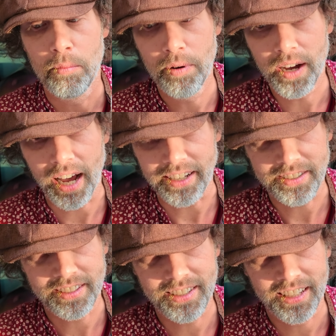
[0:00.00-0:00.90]

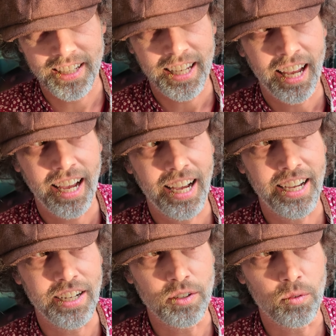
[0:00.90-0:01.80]
but
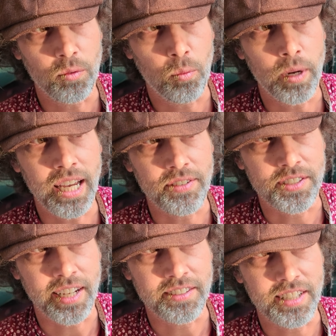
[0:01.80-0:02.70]
we have a
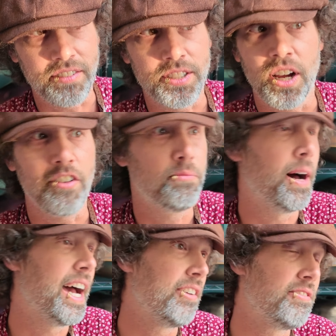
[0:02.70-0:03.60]
sense that if it's off
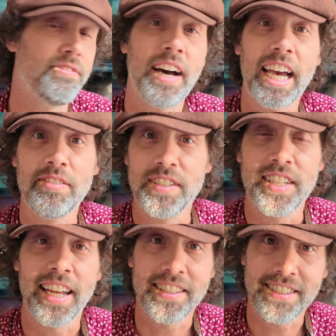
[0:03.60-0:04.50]
by 5 to
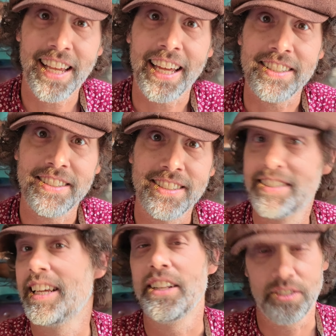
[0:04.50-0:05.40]
10 cents,
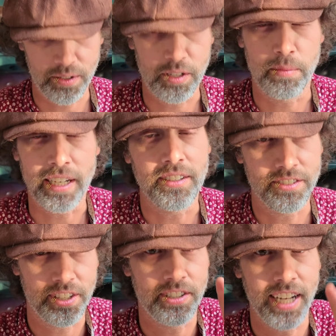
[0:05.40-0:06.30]
it's going to be
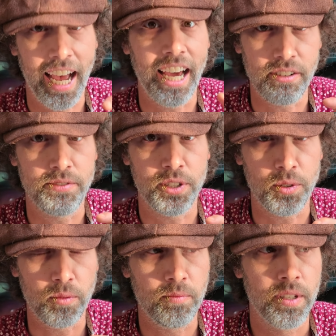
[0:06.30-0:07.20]
considered out of
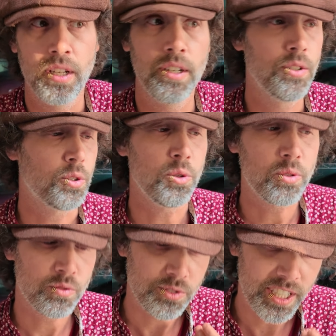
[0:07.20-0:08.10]
tune. So you
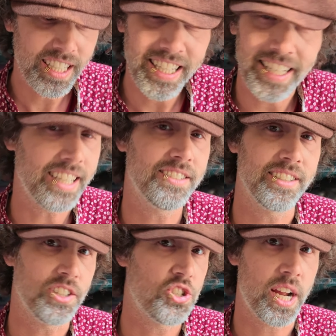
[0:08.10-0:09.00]
can really
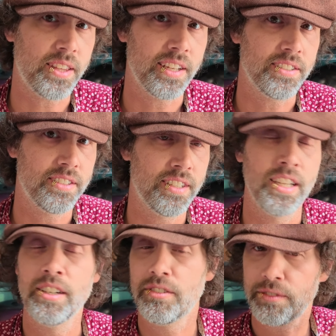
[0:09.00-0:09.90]
easily check this
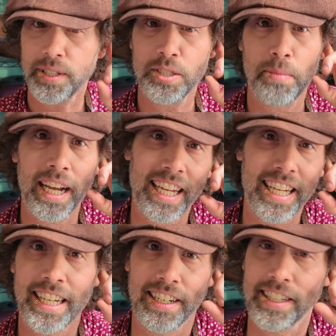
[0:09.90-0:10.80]
first by
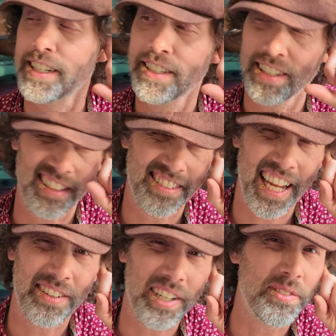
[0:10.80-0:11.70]
ear. Does it
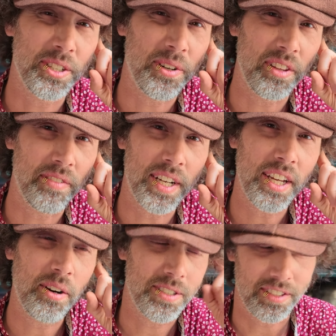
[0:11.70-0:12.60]
sound out of tune in the
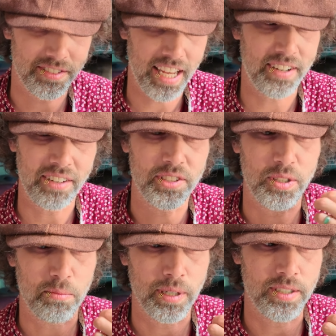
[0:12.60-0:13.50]
video, or does it sound out of
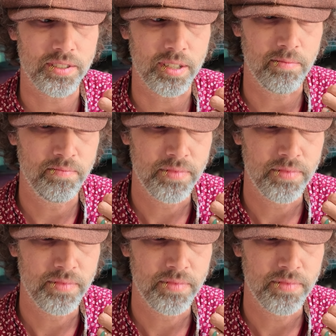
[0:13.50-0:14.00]
tune in person?